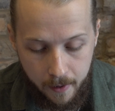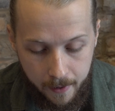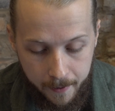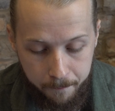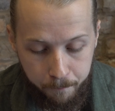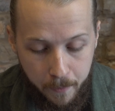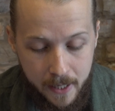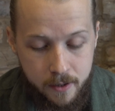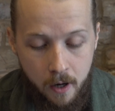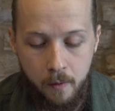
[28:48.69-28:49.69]

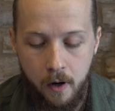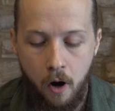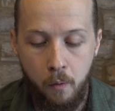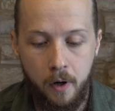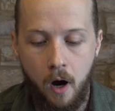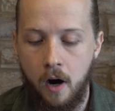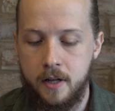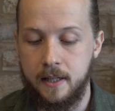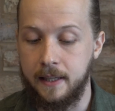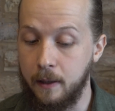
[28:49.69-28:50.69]
our own
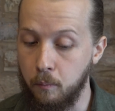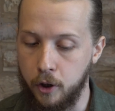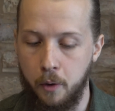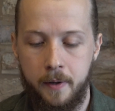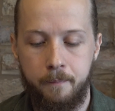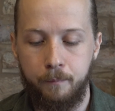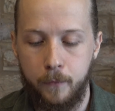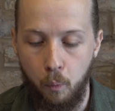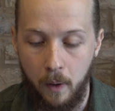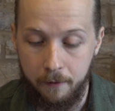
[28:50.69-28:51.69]
hearts and think we're doing
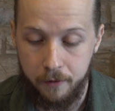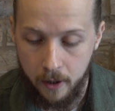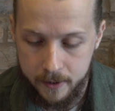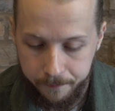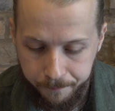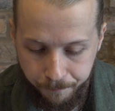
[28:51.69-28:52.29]
the will of God.